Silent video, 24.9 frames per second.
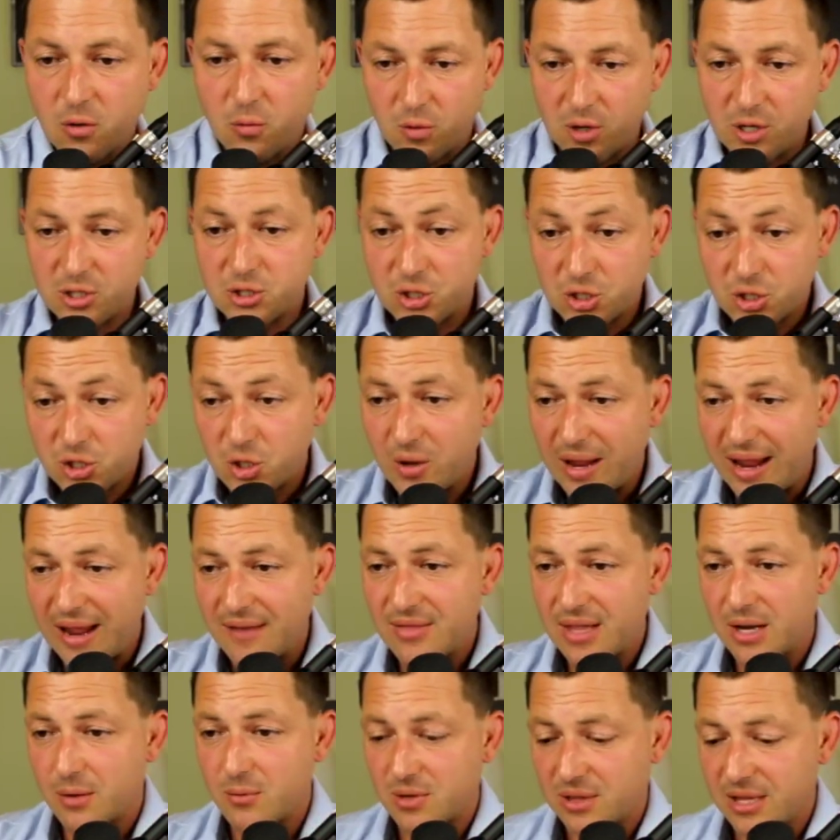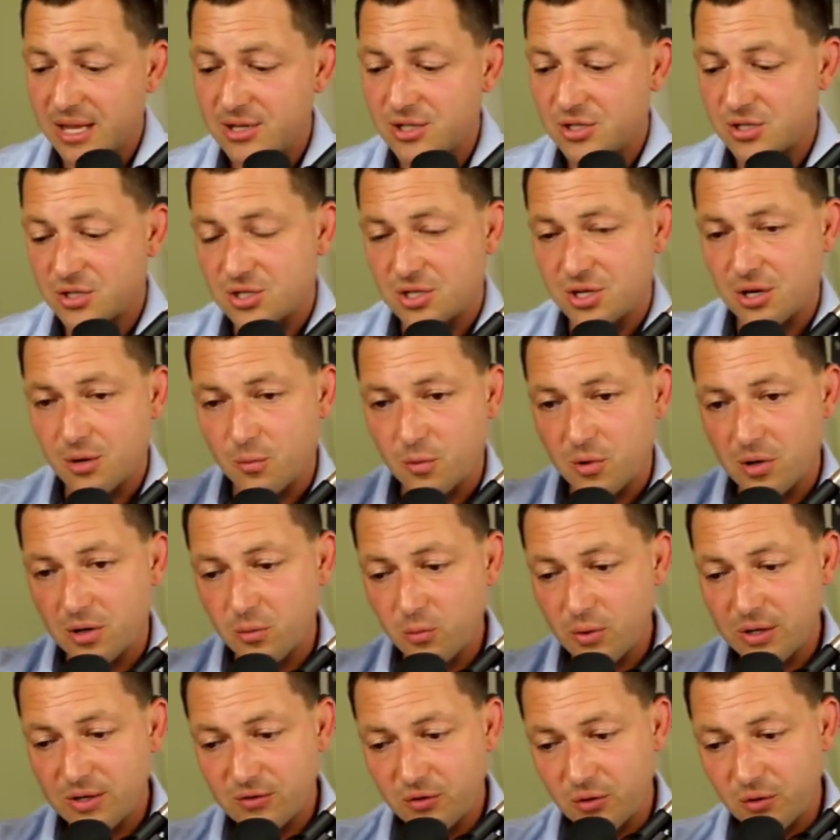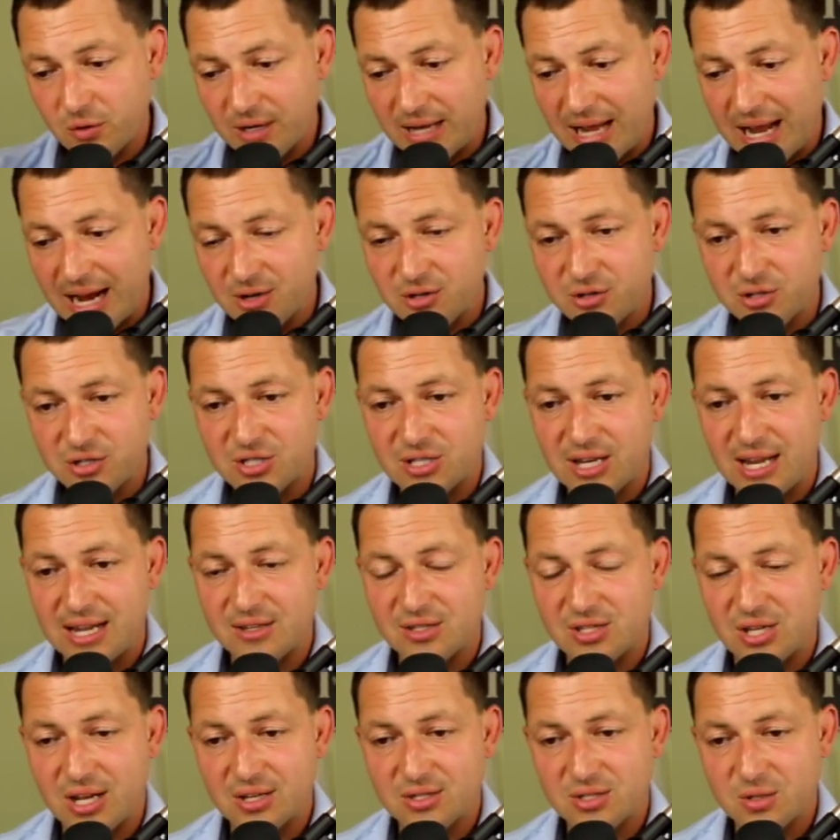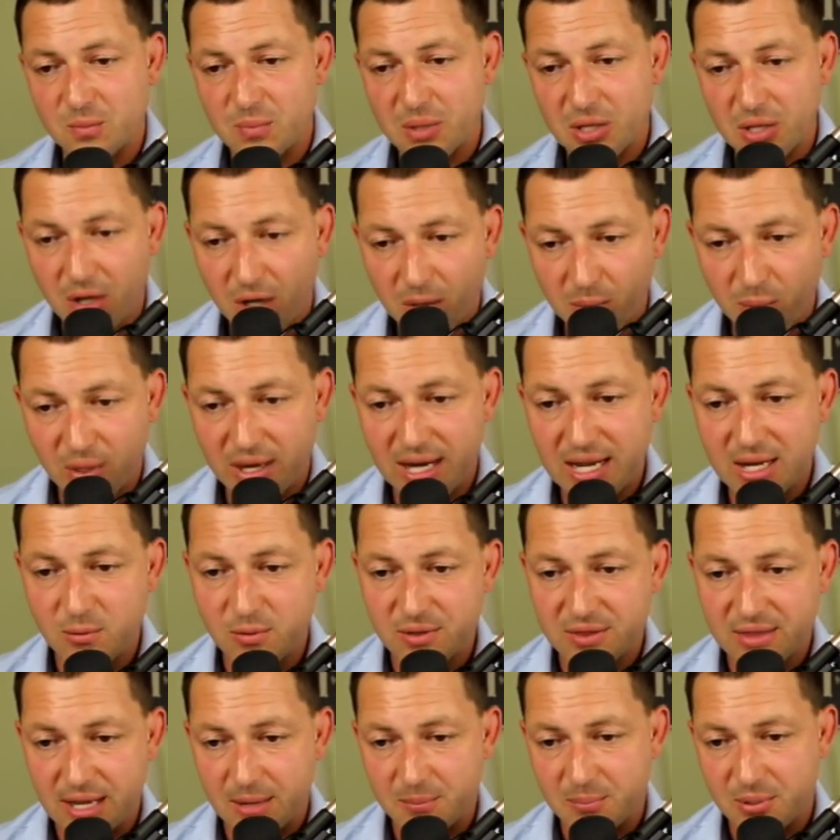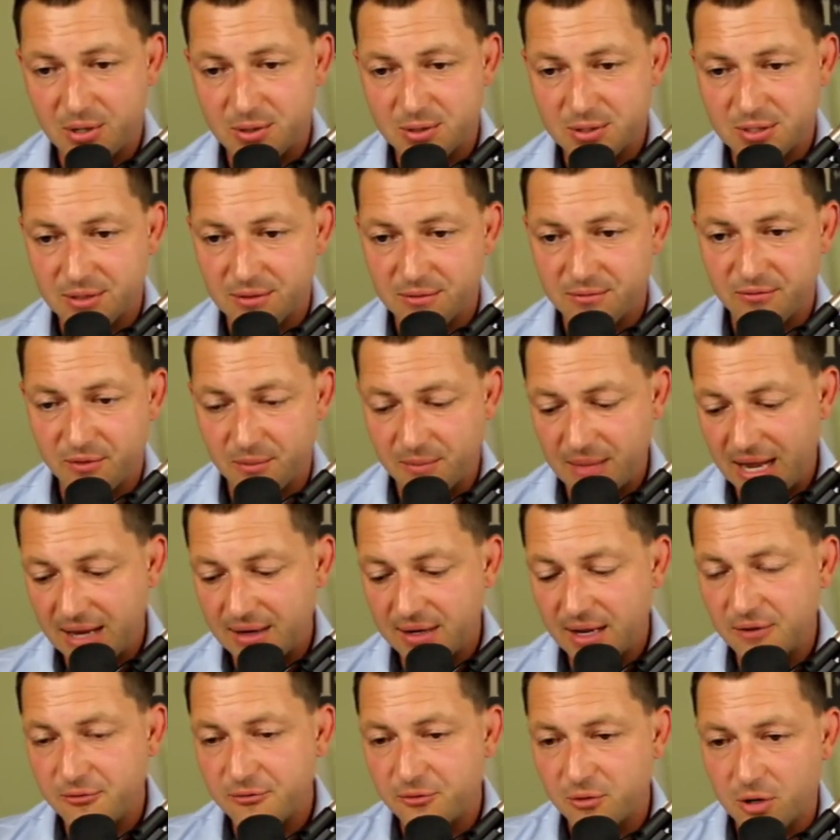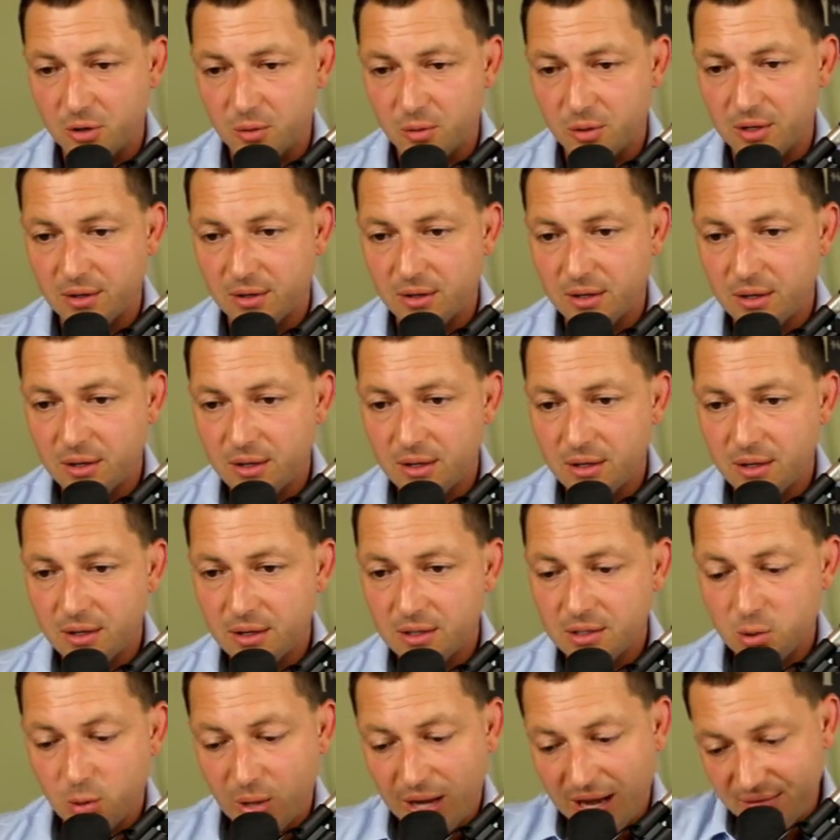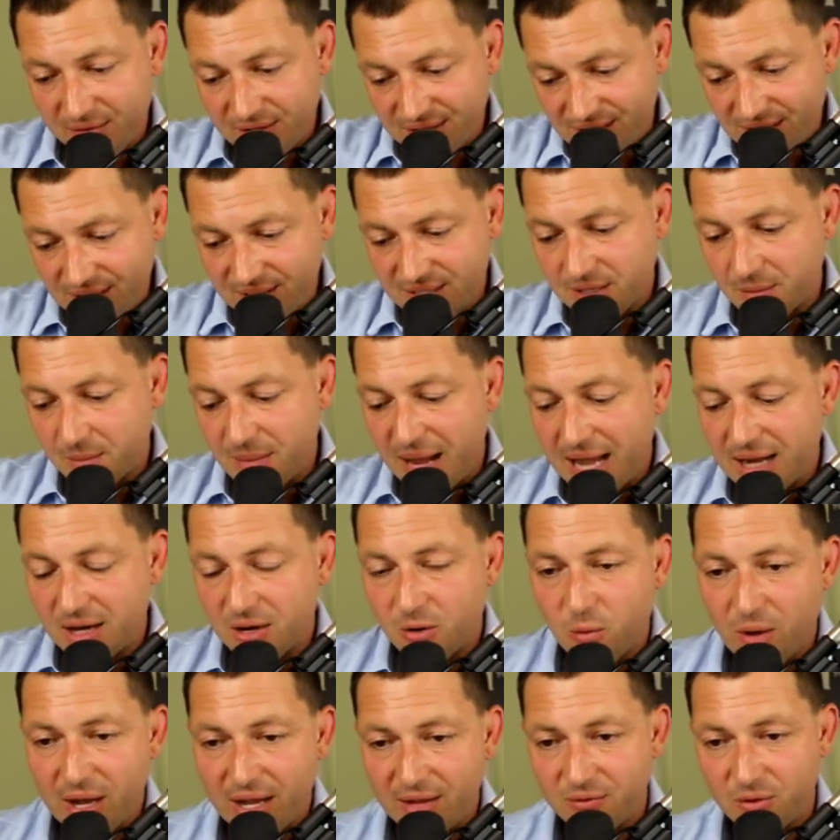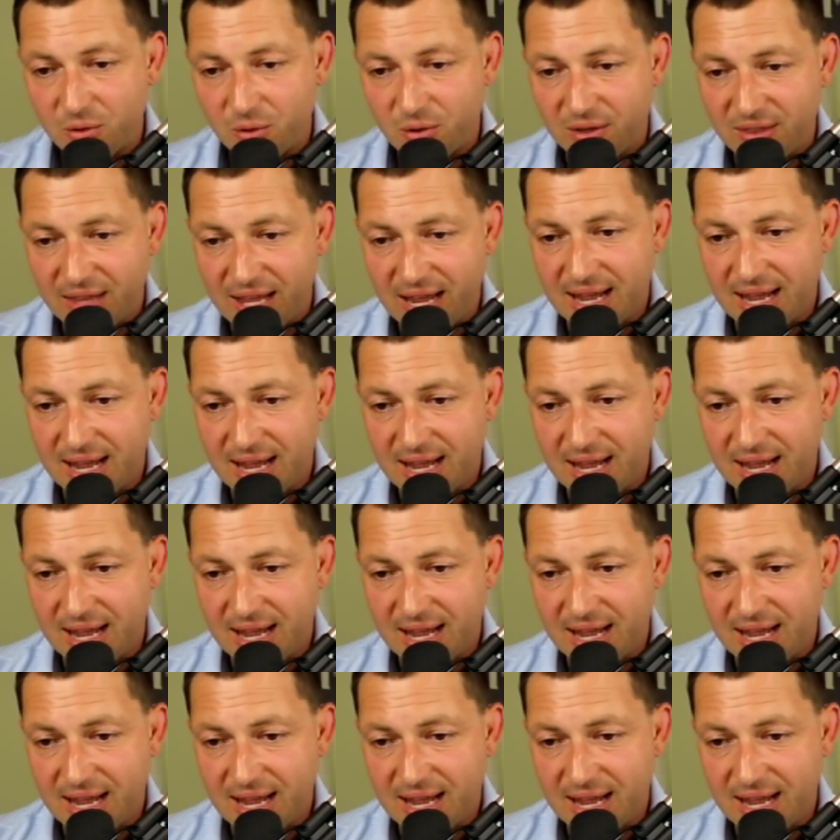Once you do have that relationship, what are we doing to actually stay in touch and build our brand with that person from that day forward? Do we have a systematic way of doing